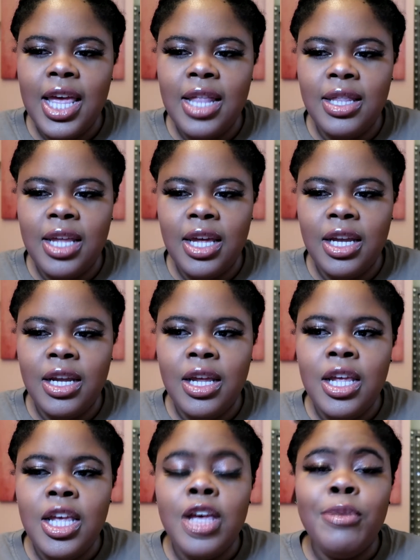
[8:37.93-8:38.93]
And then
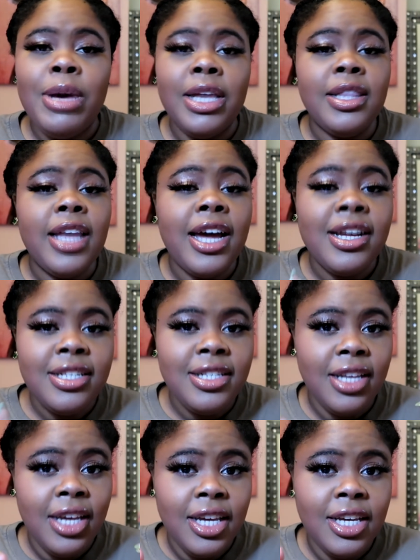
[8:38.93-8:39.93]
my last
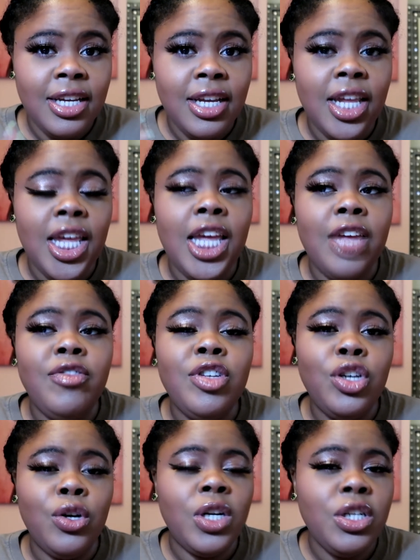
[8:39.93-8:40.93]
thing, if you
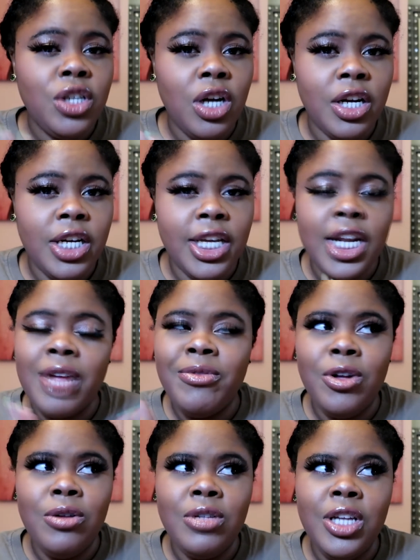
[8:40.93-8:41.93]
go to Target,
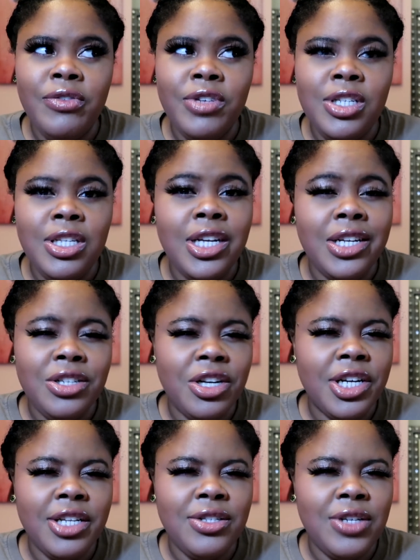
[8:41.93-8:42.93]
I've only ever seen that at
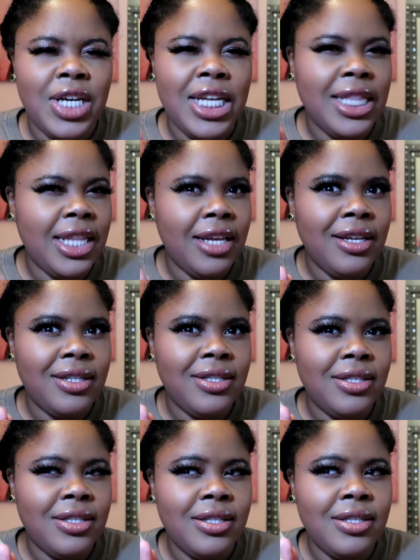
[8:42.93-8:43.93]
Target, so I think
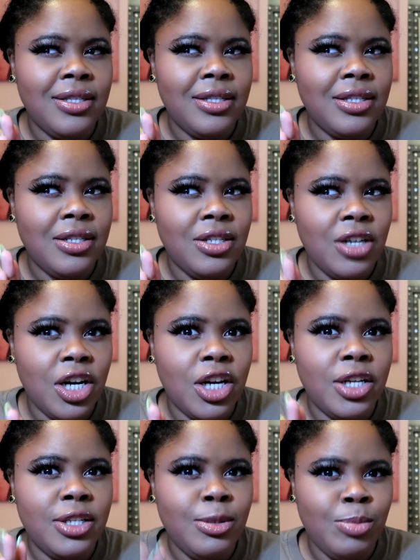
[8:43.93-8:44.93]
it's
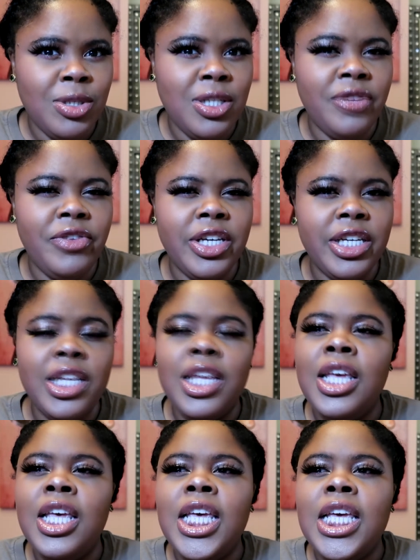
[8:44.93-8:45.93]
Target specific,
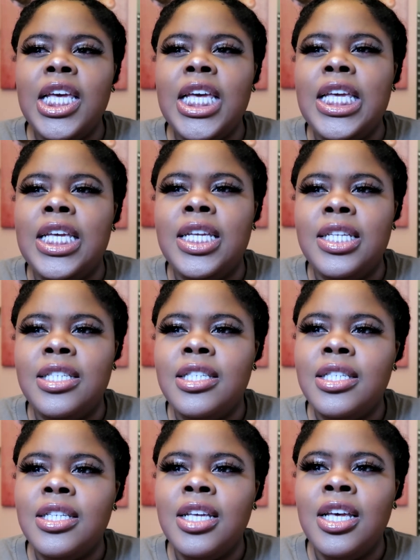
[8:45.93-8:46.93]

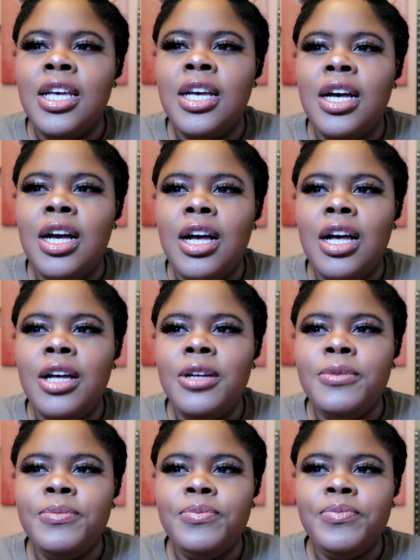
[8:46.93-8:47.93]
is
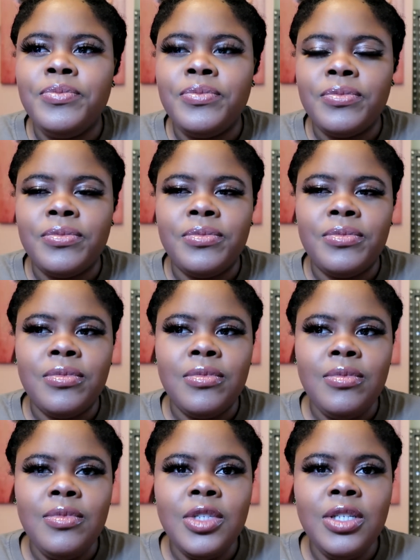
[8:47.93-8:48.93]
um,
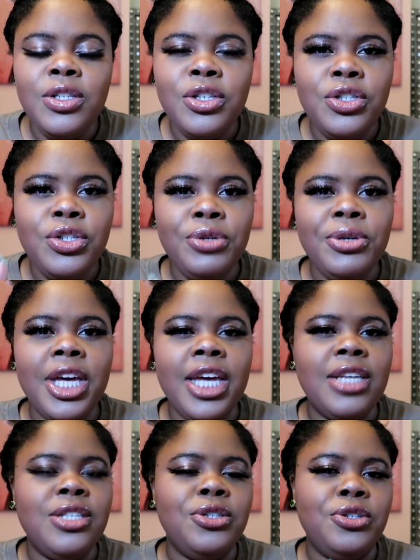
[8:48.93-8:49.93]
there's two
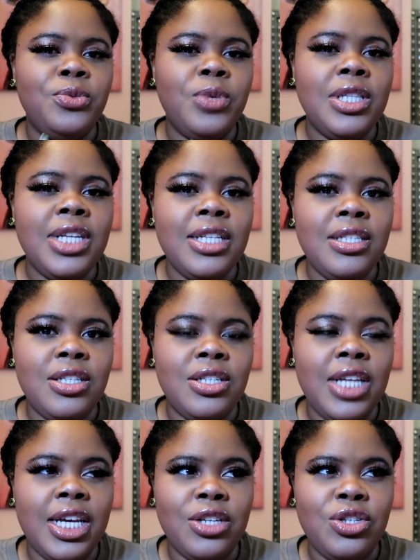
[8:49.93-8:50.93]
cakes. There's one that's a,
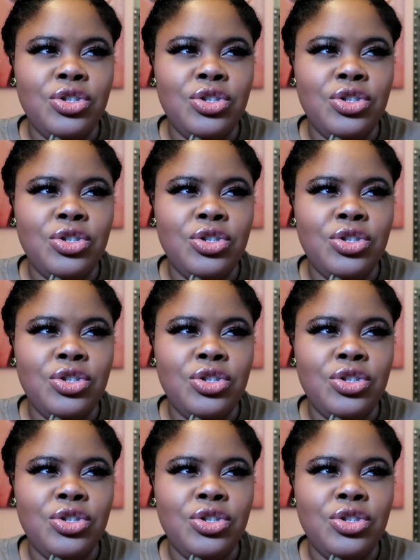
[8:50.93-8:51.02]
like a